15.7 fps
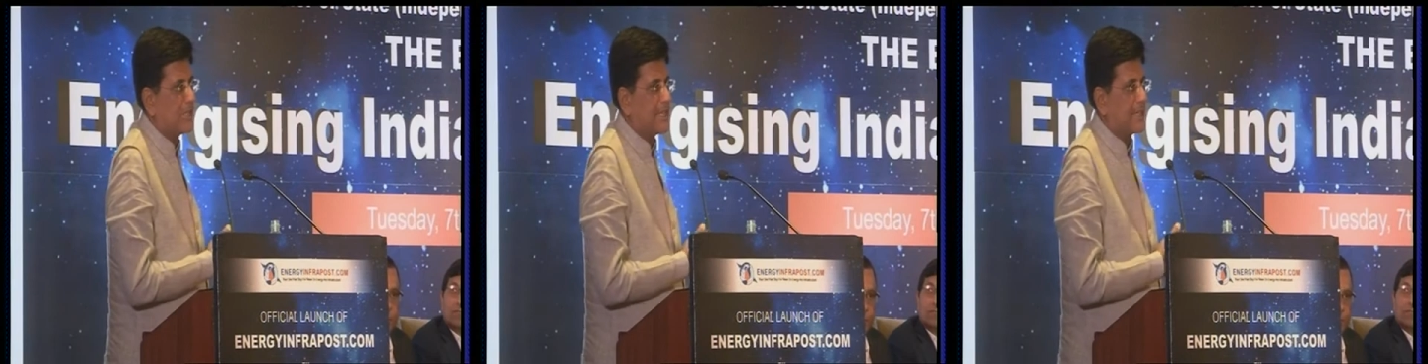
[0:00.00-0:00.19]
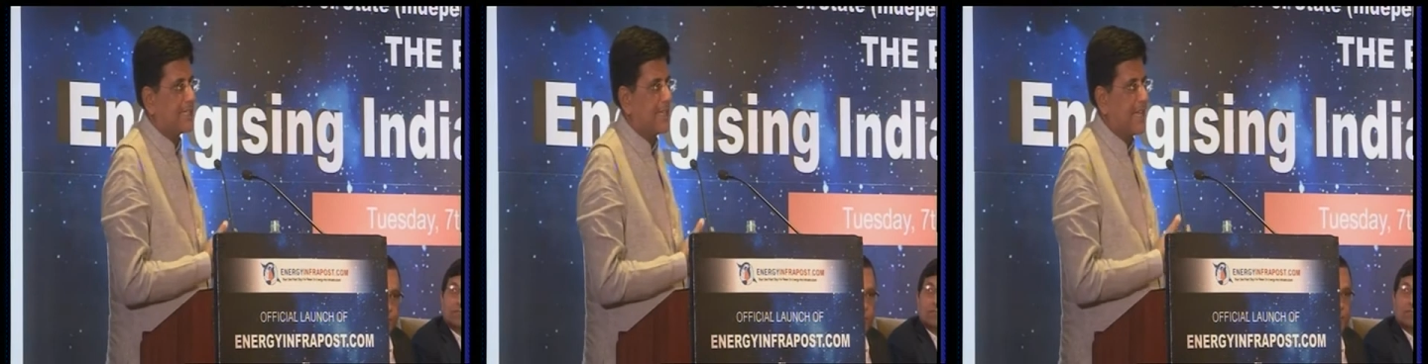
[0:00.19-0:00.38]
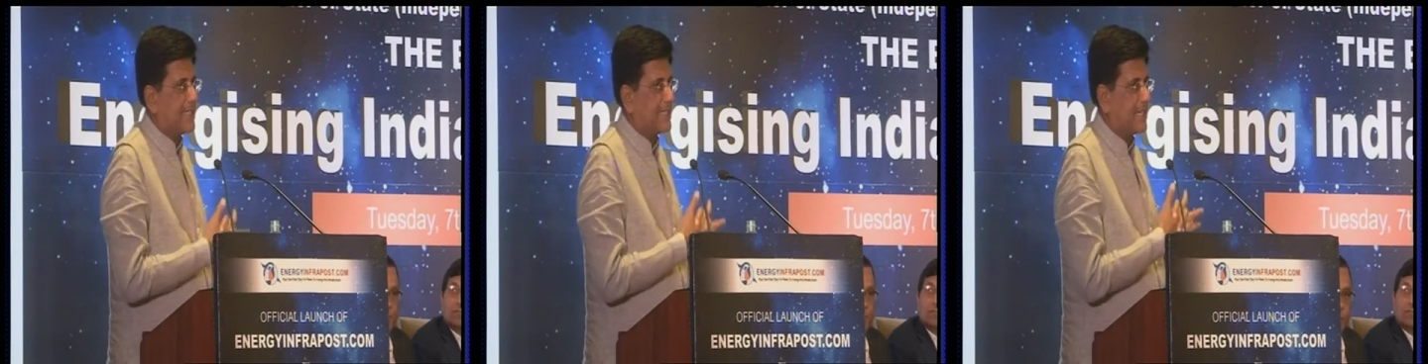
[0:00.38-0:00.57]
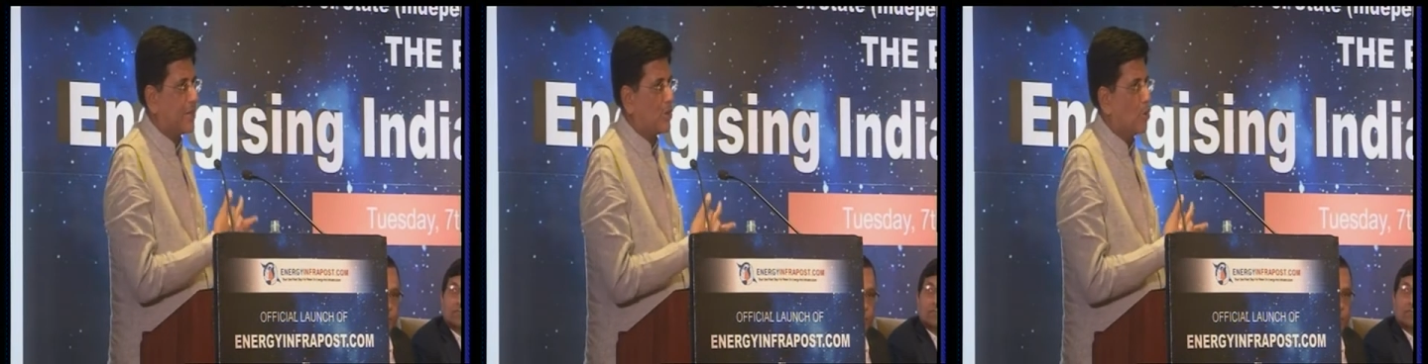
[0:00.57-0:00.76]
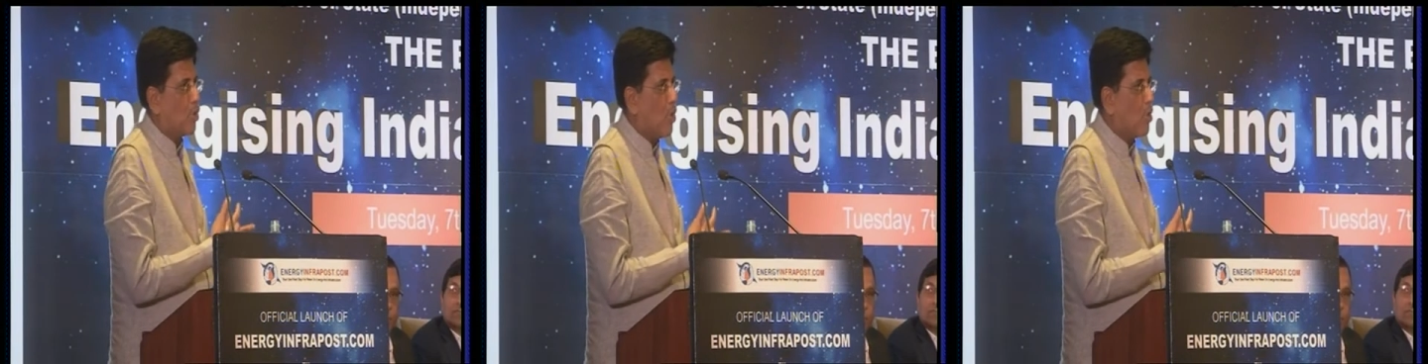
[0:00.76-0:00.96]
success
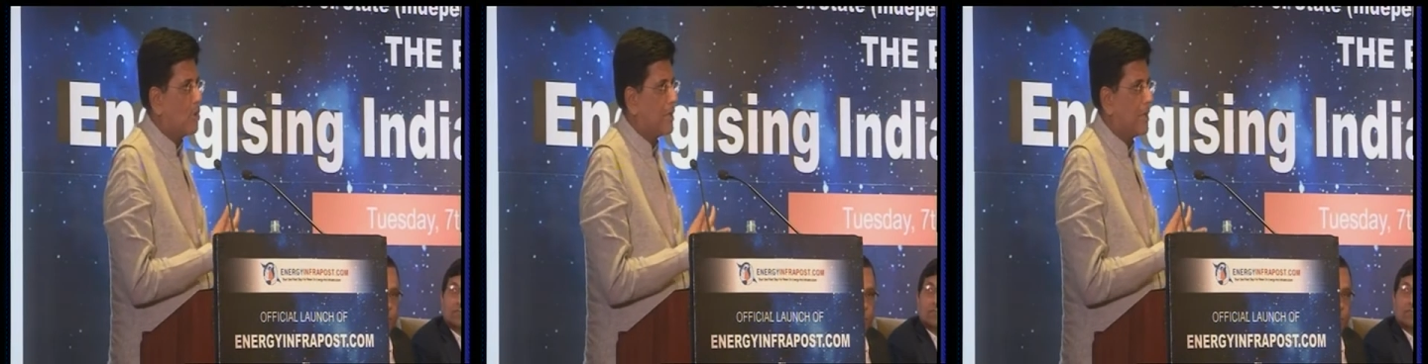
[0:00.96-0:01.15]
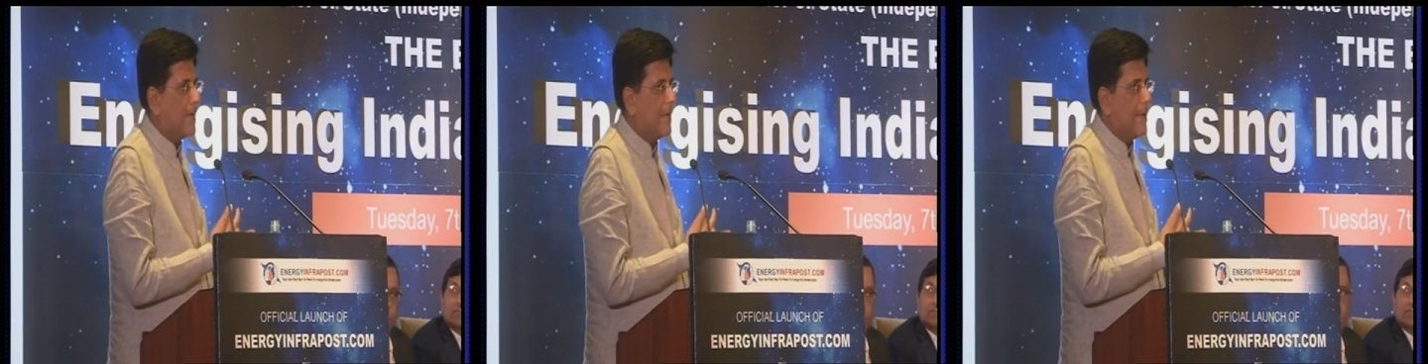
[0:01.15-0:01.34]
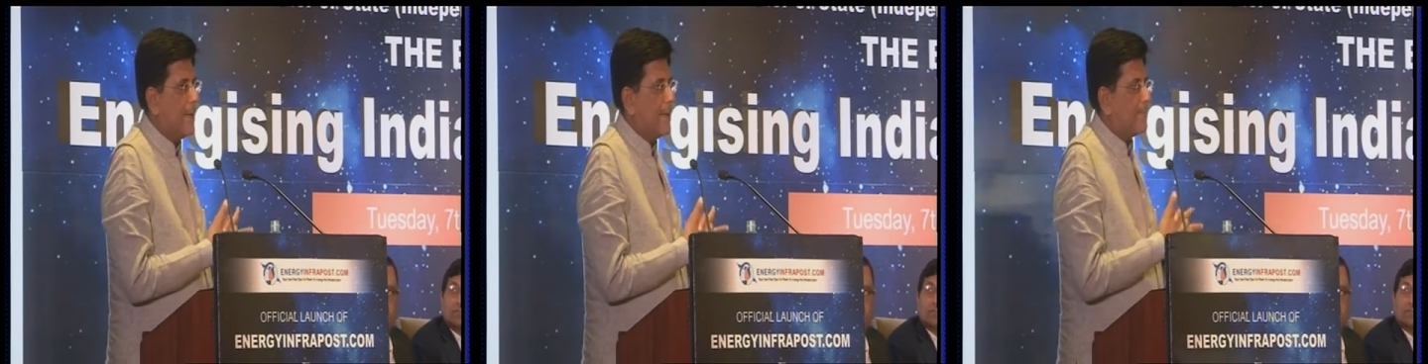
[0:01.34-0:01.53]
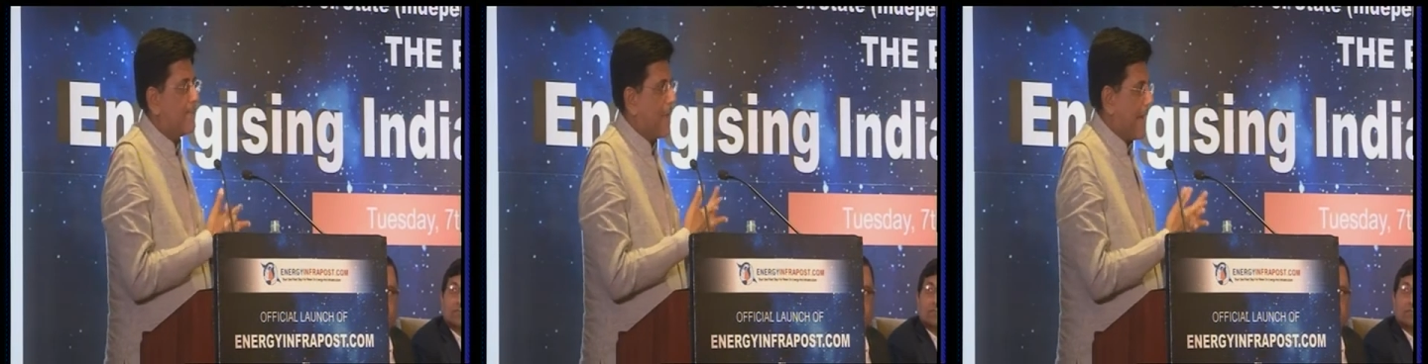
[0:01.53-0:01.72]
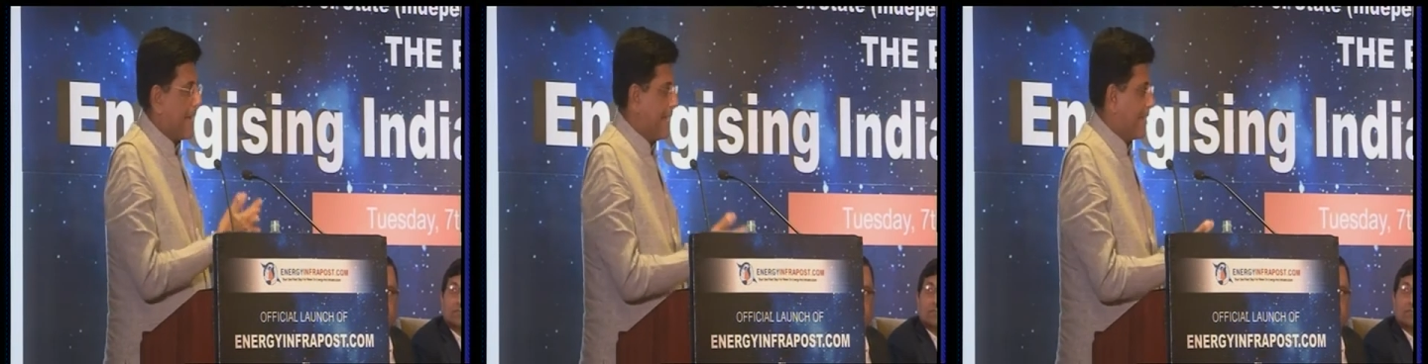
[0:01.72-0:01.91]
and growth,
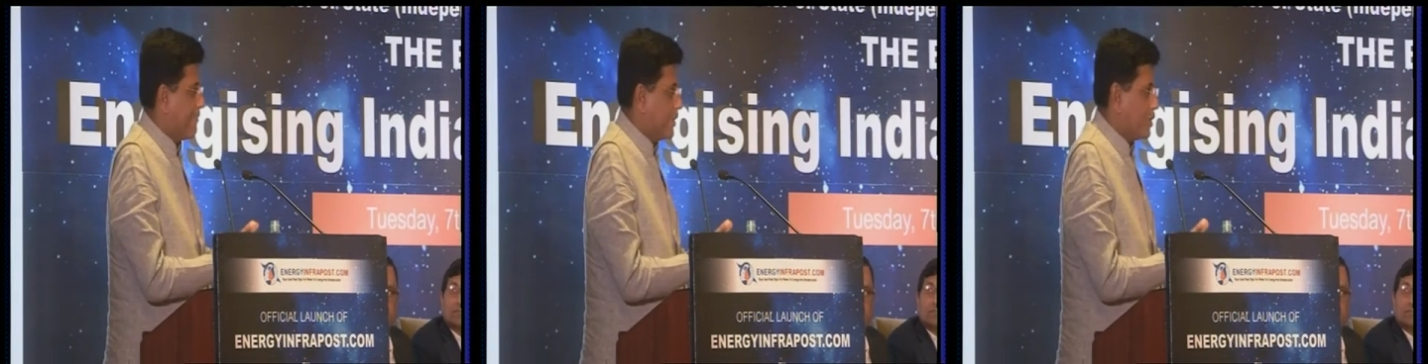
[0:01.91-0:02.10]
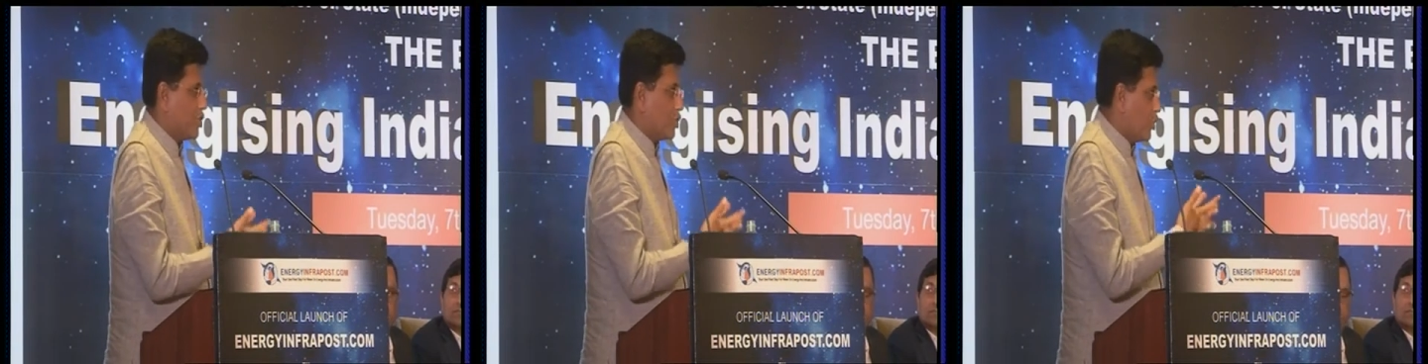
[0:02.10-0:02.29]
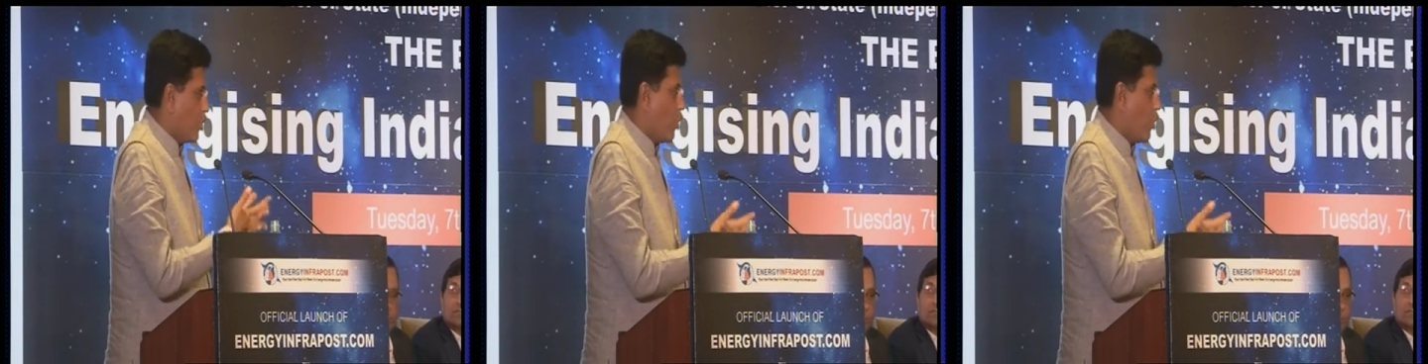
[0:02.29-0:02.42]
and I wish